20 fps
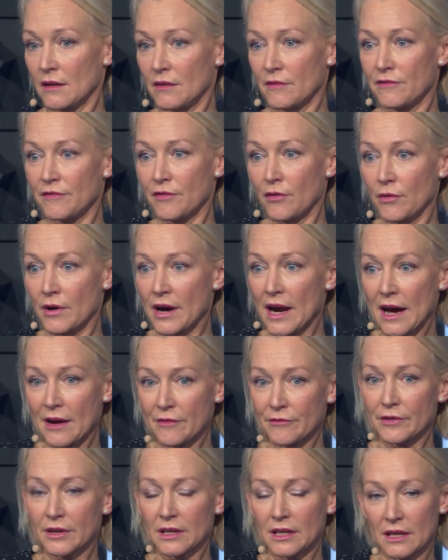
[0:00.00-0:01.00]
for
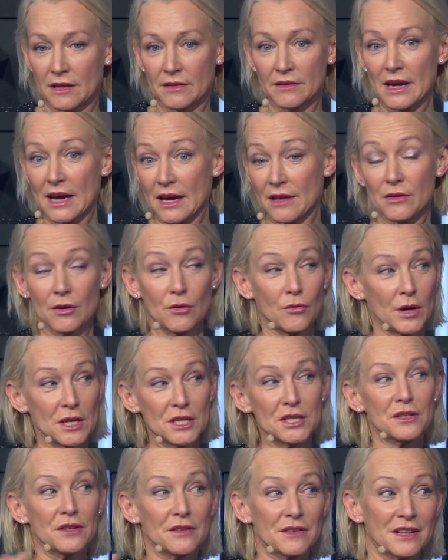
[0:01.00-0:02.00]
Africa,
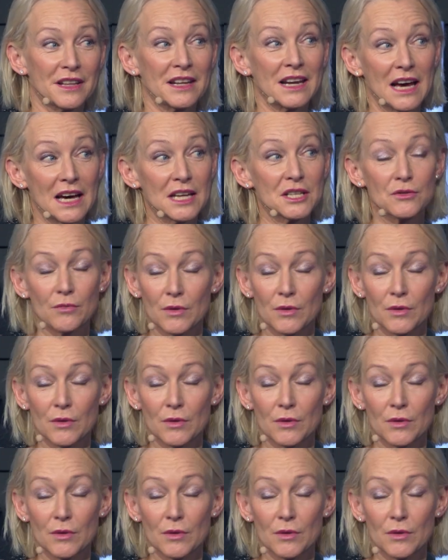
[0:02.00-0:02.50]
the last